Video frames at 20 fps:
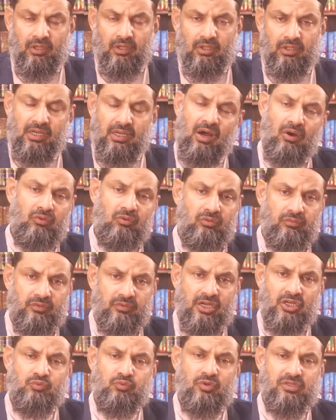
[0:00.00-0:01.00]
Now
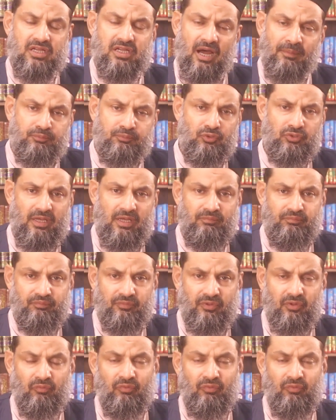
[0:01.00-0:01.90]
it was up to them